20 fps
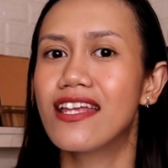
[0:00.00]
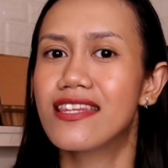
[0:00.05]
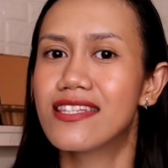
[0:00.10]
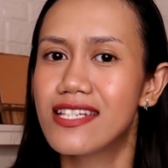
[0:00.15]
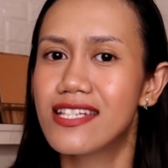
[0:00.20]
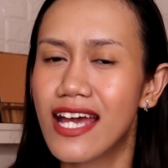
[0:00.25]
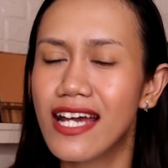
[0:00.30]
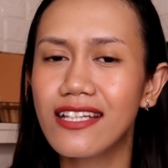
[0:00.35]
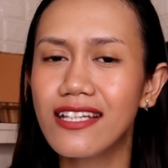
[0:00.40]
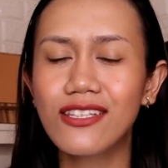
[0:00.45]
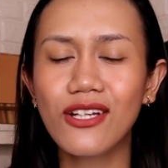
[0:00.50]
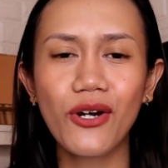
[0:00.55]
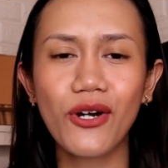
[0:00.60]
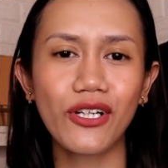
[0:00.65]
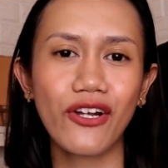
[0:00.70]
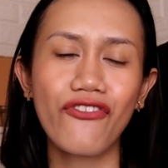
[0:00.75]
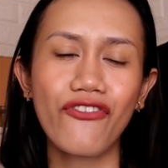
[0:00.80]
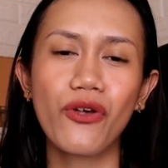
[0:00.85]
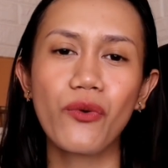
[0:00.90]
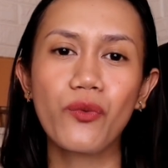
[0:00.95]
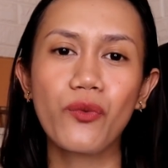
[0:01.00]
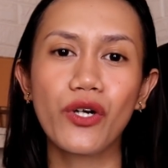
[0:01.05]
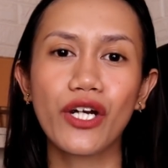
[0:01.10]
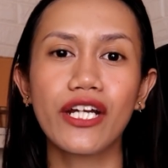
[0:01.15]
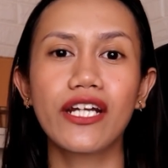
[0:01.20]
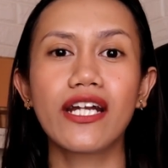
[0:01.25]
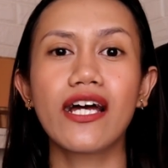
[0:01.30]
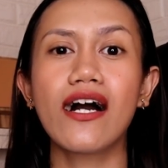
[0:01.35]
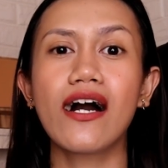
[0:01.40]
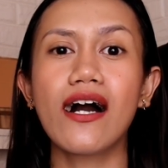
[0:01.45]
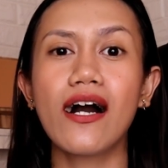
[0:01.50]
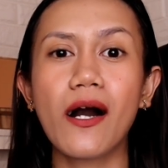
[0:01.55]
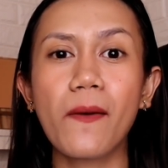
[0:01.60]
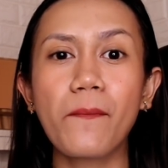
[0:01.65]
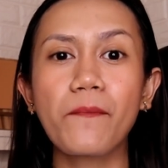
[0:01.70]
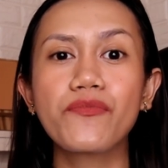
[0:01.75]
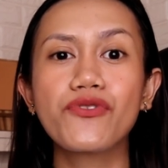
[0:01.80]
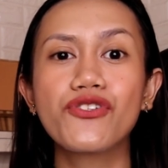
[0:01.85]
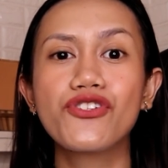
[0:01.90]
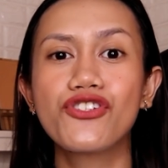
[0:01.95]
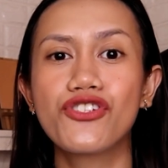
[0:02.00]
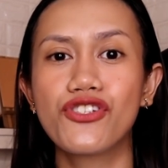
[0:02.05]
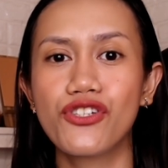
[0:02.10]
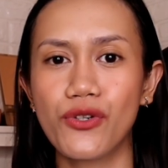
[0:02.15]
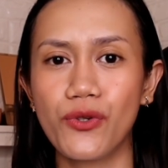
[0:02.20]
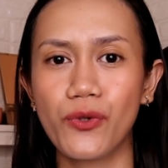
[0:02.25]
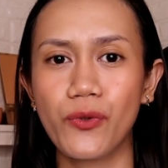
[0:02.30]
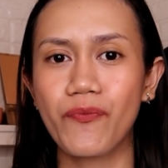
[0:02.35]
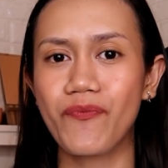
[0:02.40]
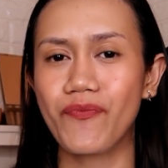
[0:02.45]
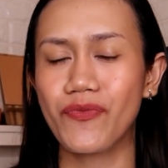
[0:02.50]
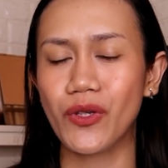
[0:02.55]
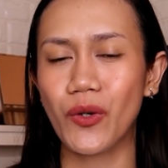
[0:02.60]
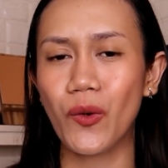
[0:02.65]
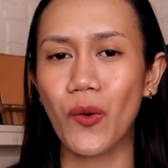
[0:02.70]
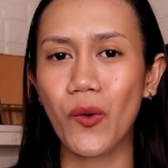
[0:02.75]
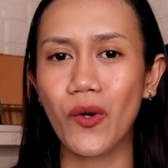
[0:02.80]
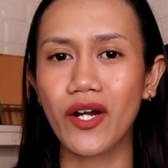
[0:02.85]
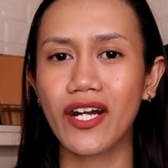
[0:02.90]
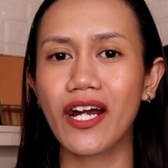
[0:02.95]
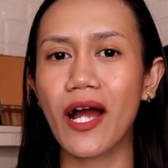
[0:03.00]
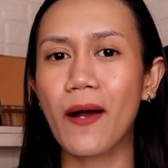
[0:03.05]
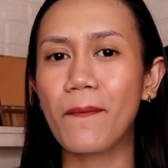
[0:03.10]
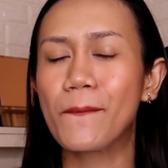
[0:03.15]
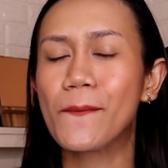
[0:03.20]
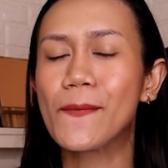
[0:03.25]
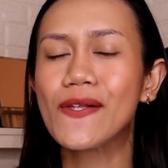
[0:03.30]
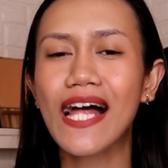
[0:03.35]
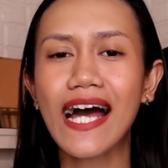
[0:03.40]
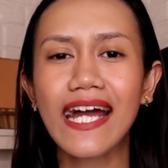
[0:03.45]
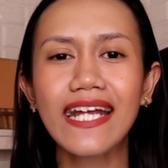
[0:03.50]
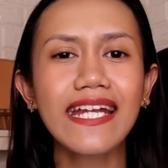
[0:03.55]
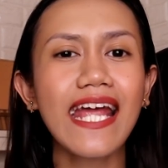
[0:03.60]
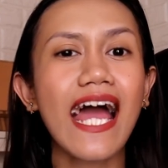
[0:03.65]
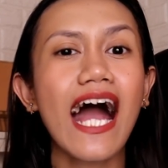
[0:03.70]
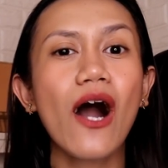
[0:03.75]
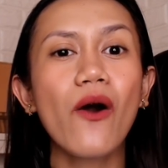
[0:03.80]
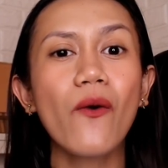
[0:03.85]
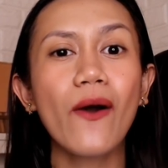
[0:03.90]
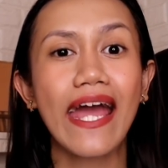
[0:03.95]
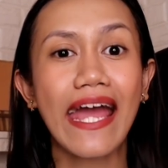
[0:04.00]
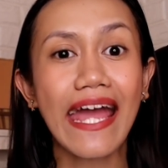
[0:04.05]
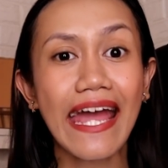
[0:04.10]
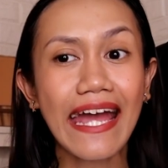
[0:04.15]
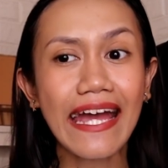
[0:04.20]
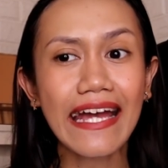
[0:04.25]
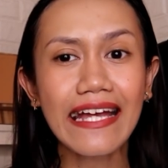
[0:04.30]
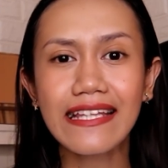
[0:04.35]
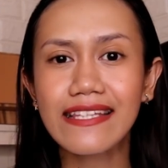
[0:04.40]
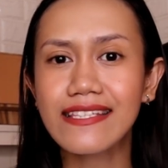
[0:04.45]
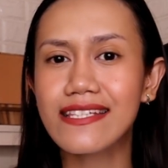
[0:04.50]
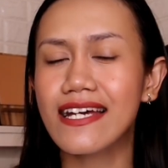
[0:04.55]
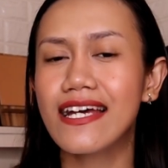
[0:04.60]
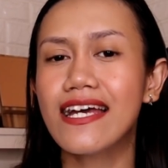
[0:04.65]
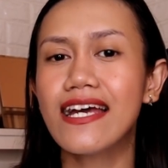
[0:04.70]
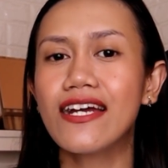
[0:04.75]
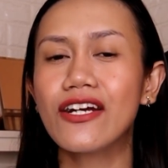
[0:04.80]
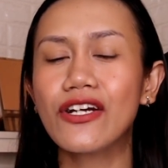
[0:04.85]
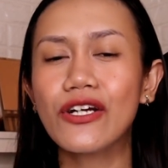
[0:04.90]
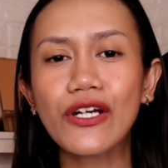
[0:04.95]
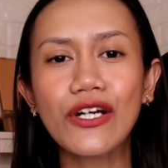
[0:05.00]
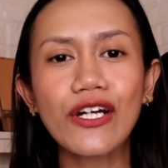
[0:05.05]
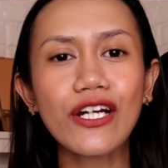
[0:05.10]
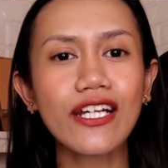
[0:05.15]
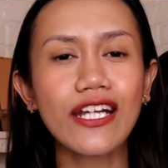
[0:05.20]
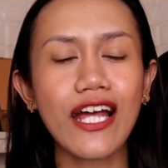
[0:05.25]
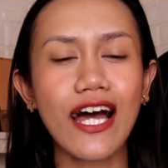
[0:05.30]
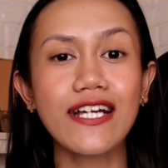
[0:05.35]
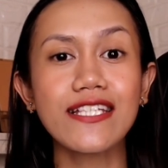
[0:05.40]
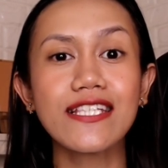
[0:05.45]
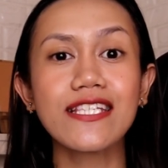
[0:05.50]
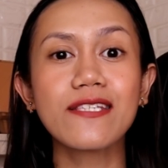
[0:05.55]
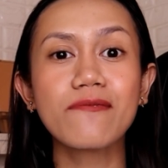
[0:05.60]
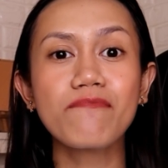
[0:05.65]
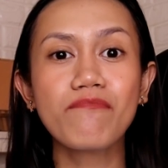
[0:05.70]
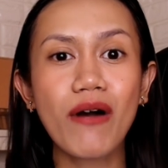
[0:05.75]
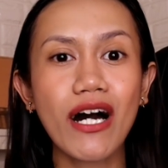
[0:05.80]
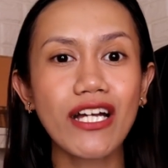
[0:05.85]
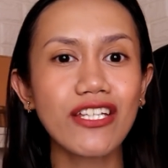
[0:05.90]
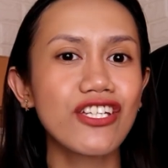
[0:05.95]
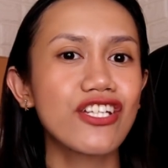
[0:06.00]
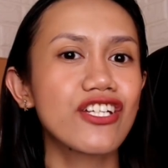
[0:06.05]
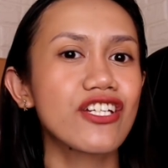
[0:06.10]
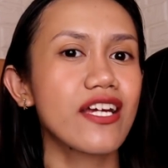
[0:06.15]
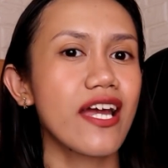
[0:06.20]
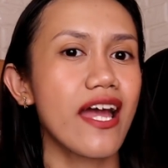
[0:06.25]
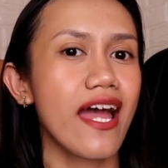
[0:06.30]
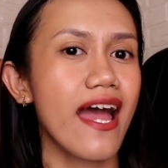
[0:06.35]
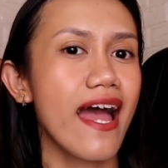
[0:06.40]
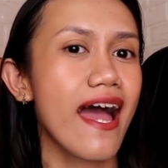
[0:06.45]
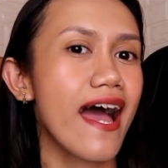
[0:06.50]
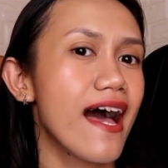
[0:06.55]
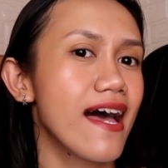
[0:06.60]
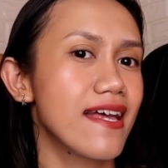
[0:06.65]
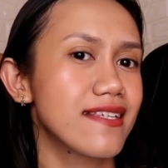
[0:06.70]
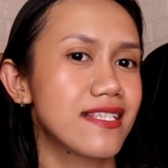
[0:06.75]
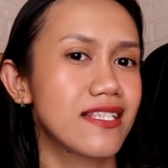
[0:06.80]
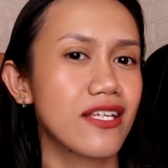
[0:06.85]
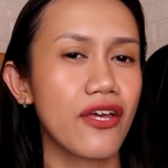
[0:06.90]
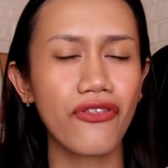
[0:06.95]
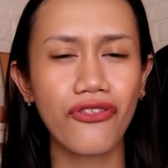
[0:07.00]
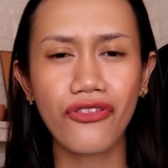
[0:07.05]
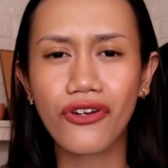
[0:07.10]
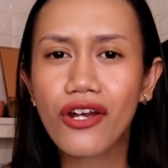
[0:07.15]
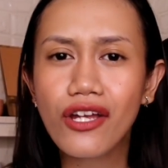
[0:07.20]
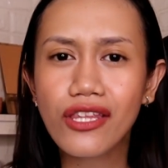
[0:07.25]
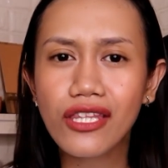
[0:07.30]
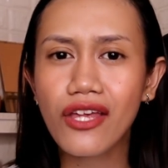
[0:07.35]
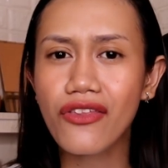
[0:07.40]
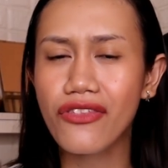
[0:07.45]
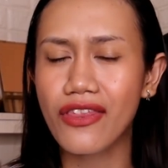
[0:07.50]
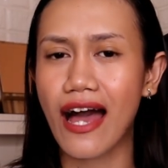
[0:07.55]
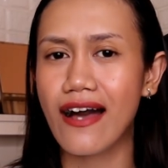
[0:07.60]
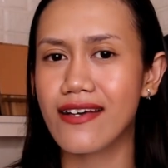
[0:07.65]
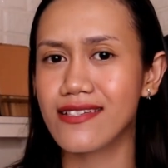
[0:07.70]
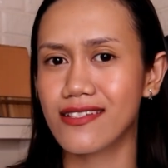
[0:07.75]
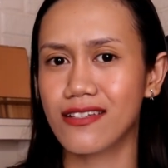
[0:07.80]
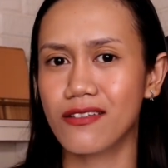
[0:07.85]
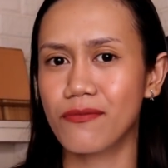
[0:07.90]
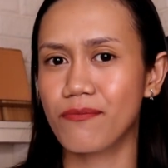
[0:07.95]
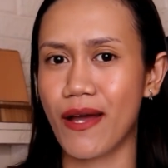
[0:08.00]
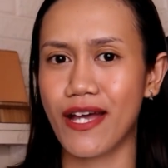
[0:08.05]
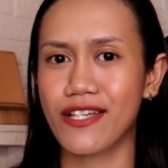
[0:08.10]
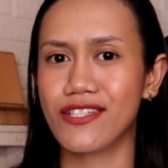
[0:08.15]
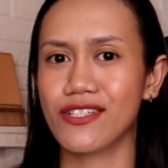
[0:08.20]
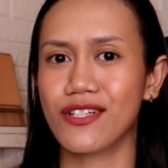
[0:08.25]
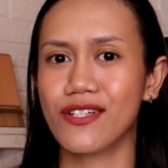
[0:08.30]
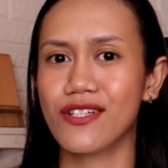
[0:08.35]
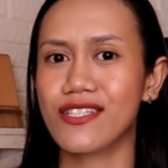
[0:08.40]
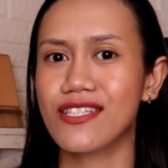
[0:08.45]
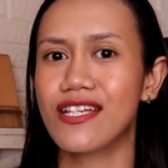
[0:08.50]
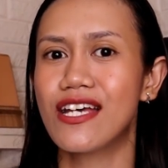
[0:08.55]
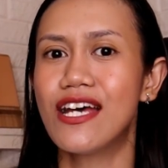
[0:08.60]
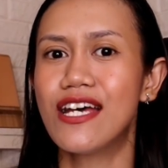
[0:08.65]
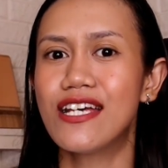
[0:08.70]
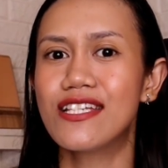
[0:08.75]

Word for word: Take note of the word up to or apply now and earn as much as 30,000 pesos.